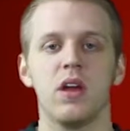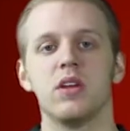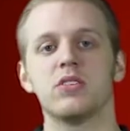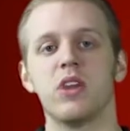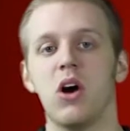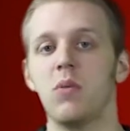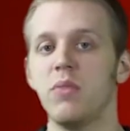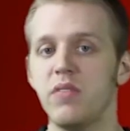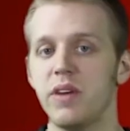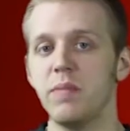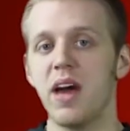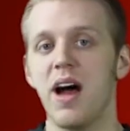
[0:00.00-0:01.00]
So
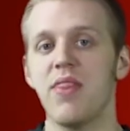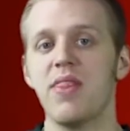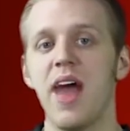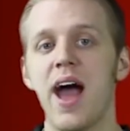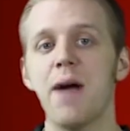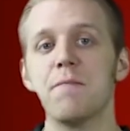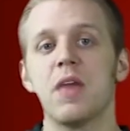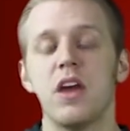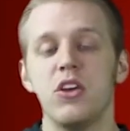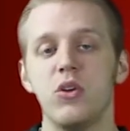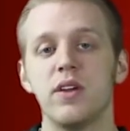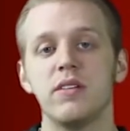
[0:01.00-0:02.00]
moving beyond that,
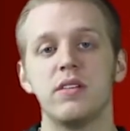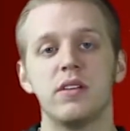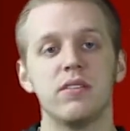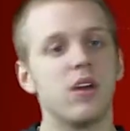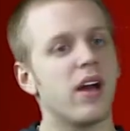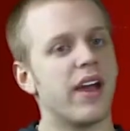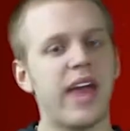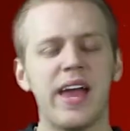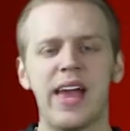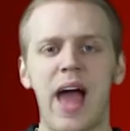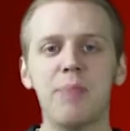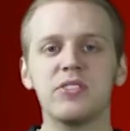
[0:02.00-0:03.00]
you can
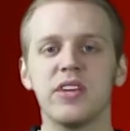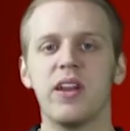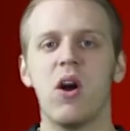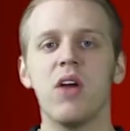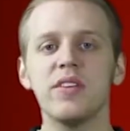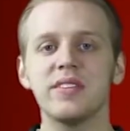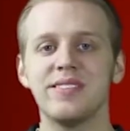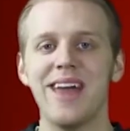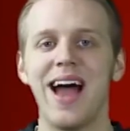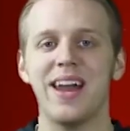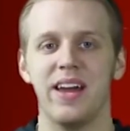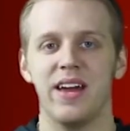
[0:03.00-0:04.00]
encapsulate all this
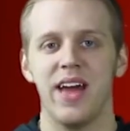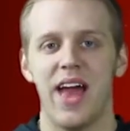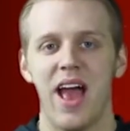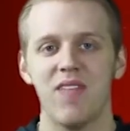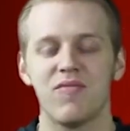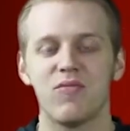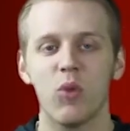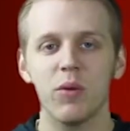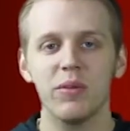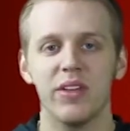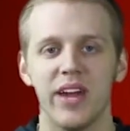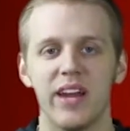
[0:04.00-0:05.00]
data and
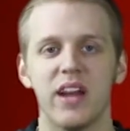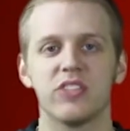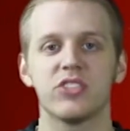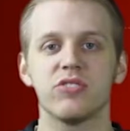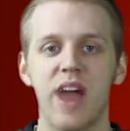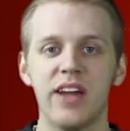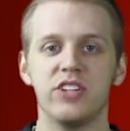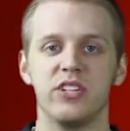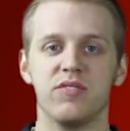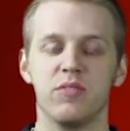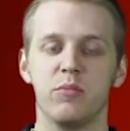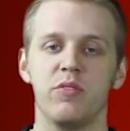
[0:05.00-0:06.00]
formulate a
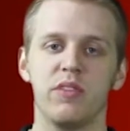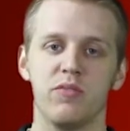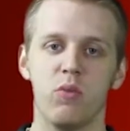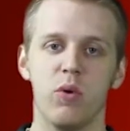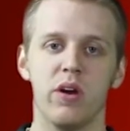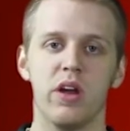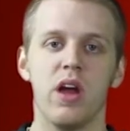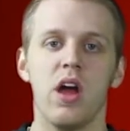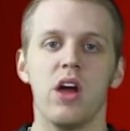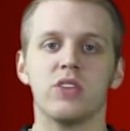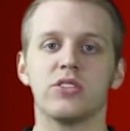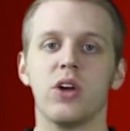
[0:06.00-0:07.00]
strategy for moving forward.
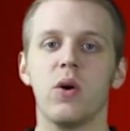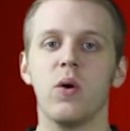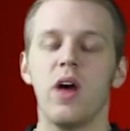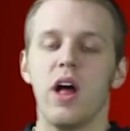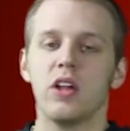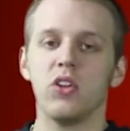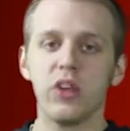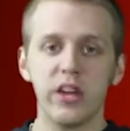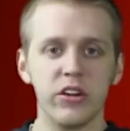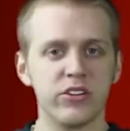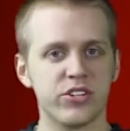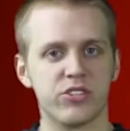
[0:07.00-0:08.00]
So look
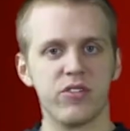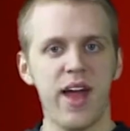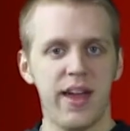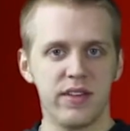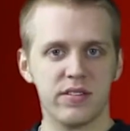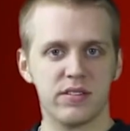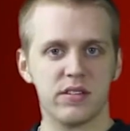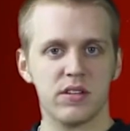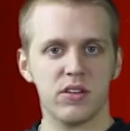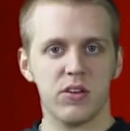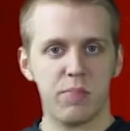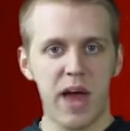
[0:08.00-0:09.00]
at your strengths,
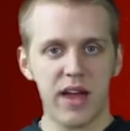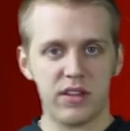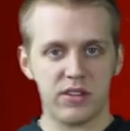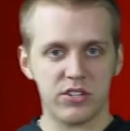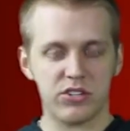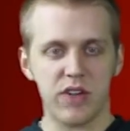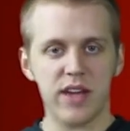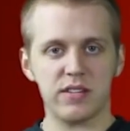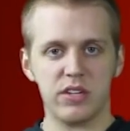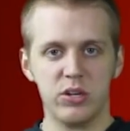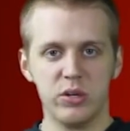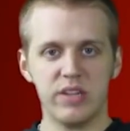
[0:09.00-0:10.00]
look back at the strengths
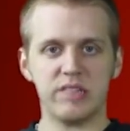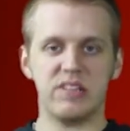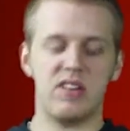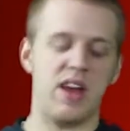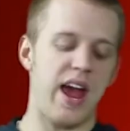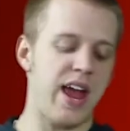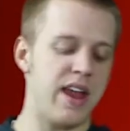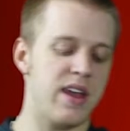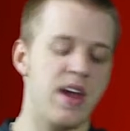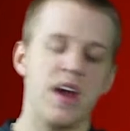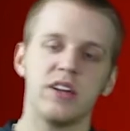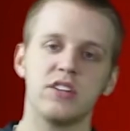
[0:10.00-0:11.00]
that you listed, and
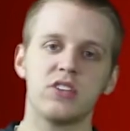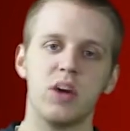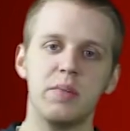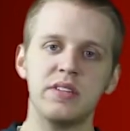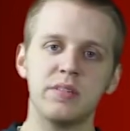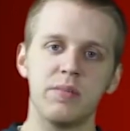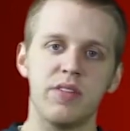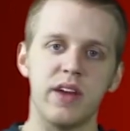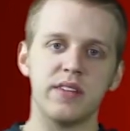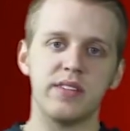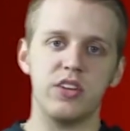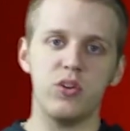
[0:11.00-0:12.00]
determine some
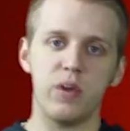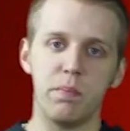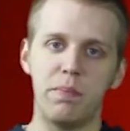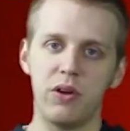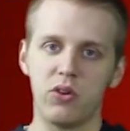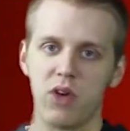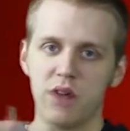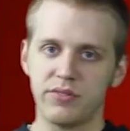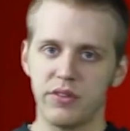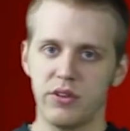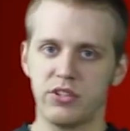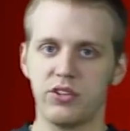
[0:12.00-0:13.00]
things that you can build off
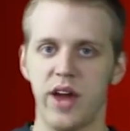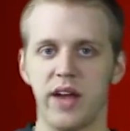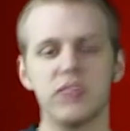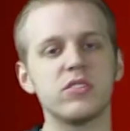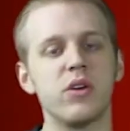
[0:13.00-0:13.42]
of those strengths.